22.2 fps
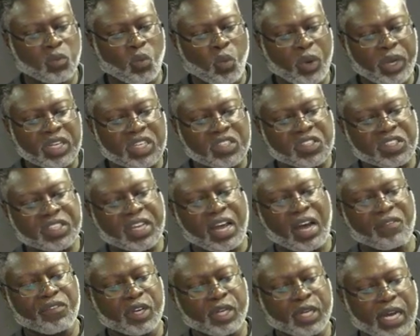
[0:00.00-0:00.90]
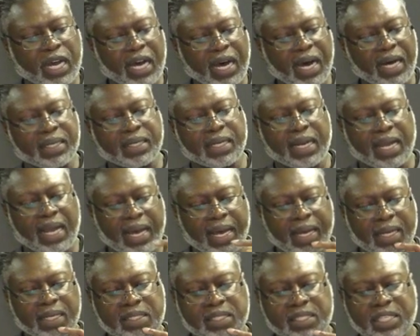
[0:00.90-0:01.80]
we discovered the
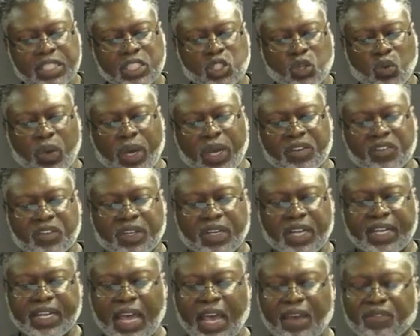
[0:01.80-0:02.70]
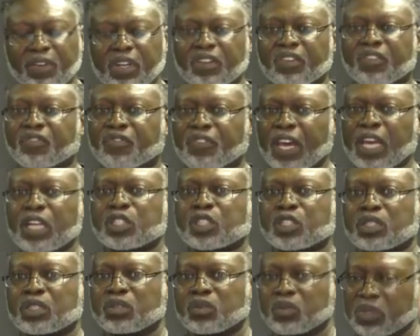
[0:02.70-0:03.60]
underlying situation that David is
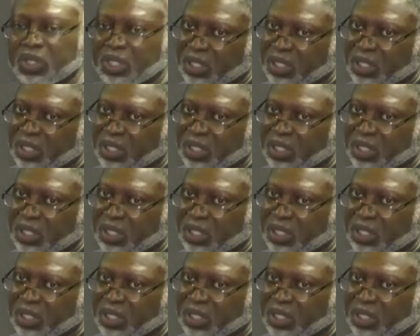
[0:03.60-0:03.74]
facing.